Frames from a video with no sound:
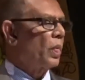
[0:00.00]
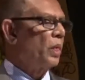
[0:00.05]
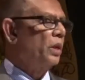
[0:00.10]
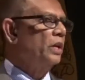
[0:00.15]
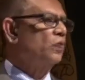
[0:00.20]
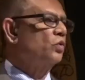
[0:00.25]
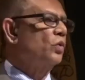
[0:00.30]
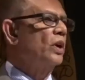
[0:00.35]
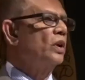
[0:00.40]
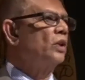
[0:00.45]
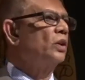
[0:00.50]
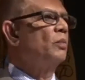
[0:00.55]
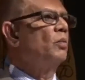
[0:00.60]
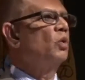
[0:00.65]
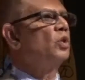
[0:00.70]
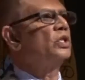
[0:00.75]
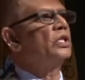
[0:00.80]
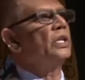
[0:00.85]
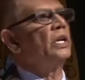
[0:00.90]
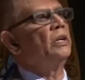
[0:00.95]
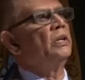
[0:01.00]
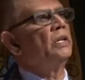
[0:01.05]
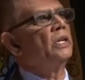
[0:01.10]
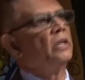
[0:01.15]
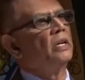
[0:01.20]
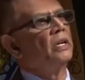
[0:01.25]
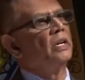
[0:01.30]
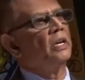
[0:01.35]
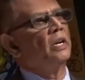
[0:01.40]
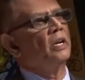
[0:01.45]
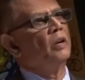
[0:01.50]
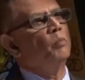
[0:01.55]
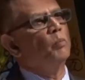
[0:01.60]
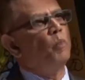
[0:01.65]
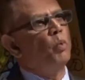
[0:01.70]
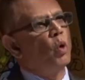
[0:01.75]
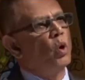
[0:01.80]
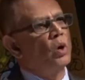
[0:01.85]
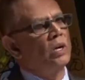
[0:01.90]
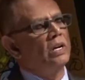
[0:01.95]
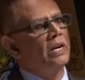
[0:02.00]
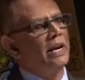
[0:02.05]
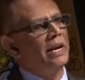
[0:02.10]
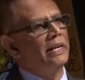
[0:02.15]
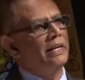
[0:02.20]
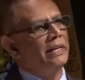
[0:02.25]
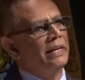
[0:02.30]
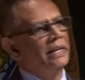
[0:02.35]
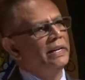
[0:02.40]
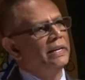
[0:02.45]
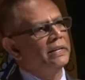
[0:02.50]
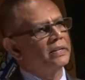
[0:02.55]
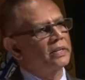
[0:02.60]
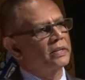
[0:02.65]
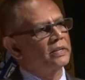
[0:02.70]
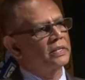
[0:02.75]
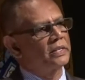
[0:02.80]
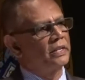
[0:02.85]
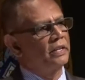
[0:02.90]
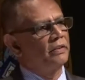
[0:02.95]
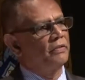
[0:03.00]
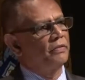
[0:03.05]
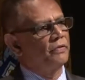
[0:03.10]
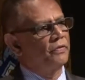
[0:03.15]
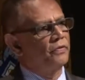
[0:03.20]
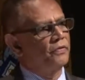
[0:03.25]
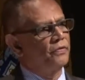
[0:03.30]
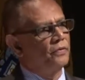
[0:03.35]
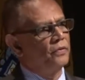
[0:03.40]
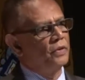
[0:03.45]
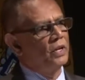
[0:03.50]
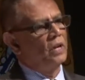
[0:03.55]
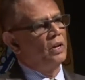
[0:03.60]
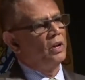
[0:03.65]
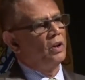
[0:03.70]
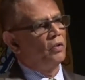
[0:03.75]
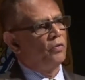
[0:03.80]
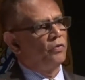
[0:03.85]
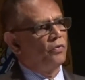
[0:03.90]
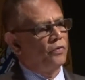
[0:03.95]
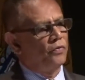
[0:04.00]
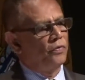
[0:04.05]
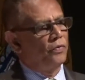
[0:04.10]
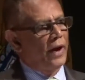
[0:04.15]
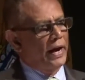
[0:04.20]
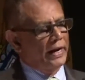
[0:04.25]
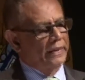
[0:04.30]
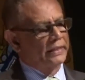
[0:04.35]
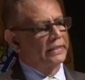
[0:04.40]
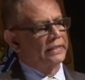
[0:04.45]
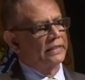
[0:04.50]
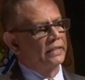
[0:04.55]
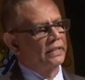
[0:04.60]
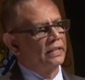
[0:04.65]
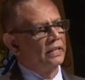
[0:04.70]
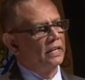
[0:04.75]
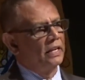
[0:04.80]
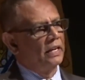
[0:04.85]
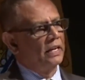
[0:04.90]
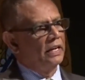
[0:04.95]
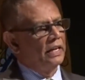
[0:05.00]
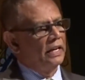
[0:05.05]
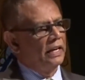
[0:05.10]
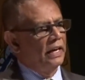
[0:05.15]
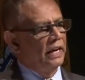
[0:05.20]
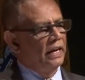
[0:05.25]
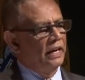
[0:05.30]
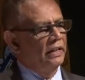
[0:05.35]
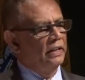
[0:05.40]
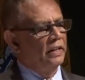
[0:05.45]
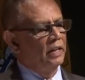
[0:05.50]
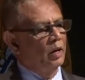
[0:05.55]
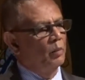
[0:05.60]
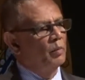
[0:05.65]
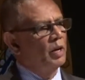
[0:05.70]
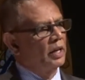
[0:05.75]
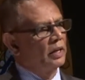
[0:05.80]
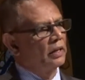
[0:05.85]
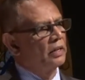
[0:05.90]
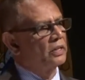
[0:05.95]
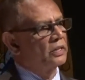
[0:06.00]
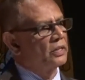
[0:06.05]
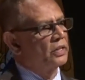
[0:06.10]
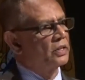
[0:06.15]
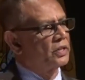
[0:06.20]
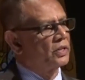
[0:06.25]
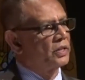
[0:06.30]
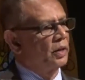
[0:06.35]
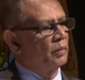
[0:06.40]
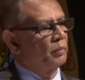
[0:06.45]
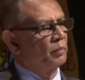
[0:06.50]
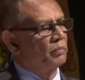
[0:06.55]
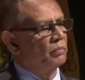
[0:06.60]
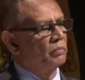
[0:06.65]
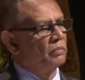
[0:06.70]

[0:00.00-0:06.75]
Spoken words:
This is one of the most important and interesting facts in the American system.